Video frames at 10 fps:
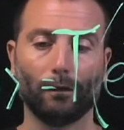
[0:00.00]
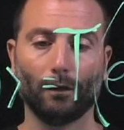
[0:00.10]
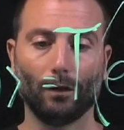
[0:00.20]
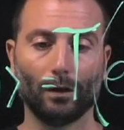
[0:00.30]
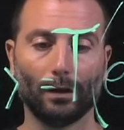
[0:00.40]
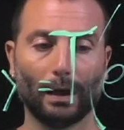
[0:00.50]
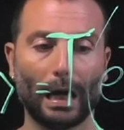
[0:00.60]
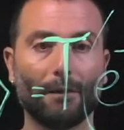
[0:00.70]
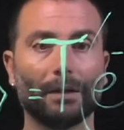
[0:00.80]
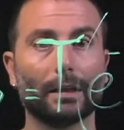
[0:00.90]
for
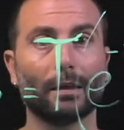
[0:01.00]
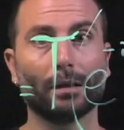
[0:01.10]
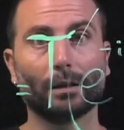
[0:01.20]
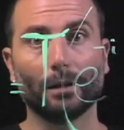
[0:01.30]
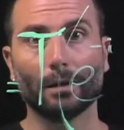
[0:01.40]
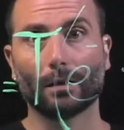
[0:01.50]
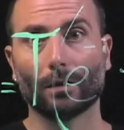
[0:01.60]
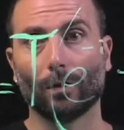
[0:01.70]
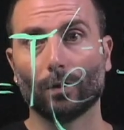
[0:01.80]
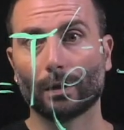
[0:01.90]
having
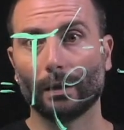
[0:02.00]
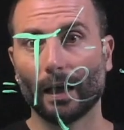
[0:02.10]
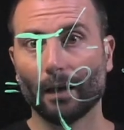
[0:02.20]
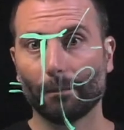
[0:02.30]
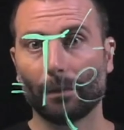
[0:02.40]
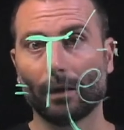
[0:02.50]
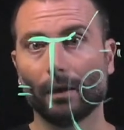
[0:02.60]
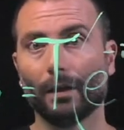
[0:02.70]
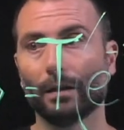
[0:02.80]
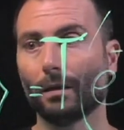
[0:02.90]
circuits whose depth
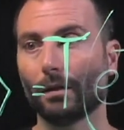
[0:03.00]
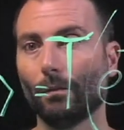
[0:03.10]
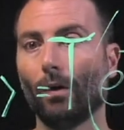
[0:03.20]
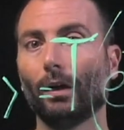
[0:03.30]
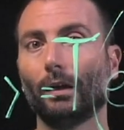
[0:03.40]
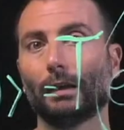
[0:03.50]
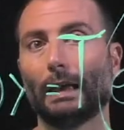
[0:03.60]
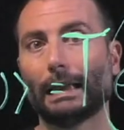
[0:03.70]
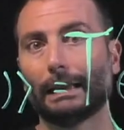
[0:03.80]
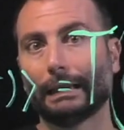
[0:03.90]
is smaller
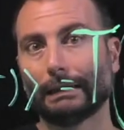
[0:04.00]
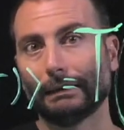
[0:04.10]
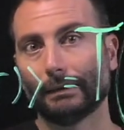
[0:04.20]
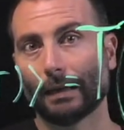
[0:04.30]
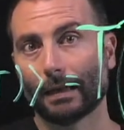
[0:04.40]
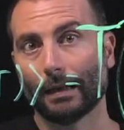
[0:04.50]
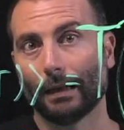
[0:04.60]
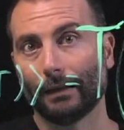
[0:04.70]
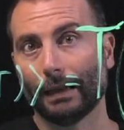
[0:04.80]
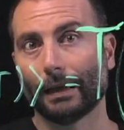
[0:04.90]
and such
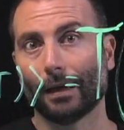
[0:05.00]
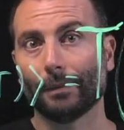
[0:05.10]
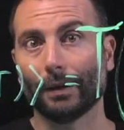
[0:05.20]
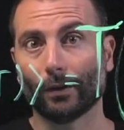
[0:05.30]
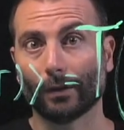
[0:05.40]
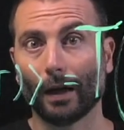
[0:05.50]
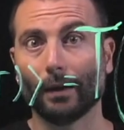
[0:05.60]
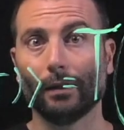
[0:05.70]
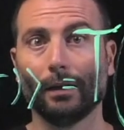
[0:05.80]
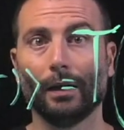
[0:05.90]
that they can be
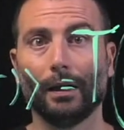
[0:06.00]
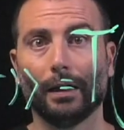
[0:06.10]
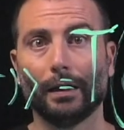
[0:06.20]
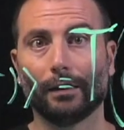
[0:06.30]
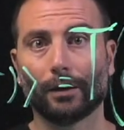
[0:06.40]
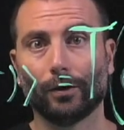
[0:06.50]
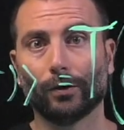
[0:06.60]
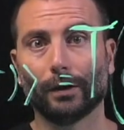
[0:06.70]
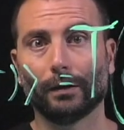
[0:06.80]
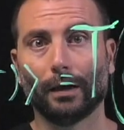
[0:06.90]
run in the
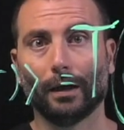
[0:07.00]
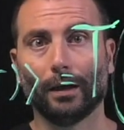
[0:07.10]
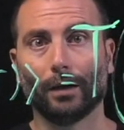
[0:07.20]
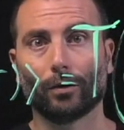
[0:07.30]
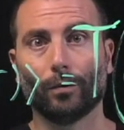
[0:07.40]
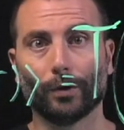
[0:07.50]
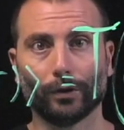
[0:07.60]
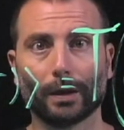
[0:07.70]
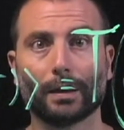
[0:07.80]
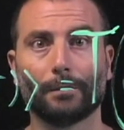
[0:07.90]
current
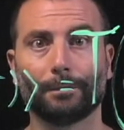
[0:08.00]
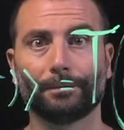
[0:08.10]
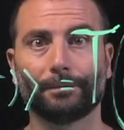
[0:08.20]
computers.